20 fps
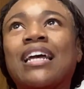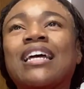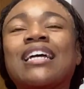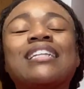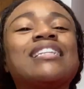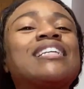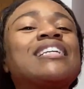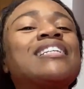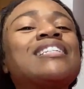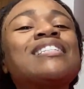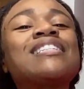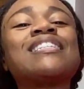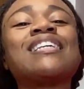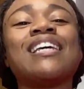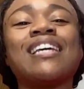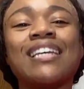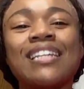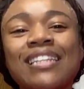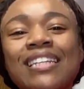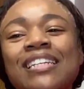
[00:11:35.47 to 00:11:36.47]
this
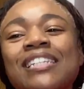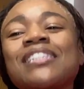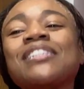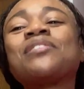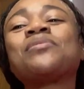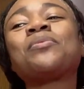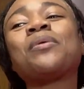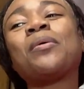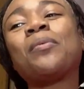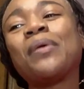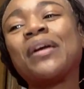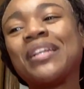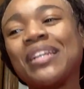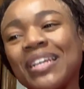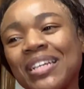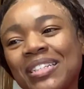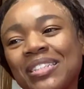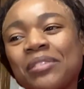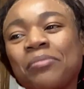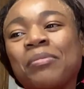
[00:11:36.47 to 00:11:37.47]
is where we
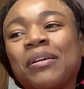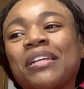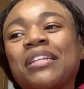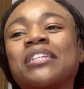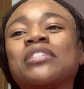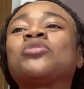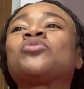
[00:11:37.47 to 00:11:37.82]
need to be. This